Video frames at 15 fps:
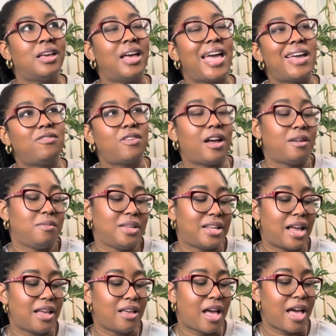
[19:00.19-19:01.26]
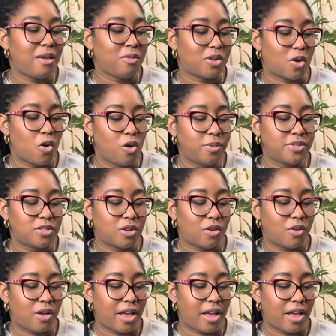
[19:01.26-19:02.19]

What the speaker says: I would hope so.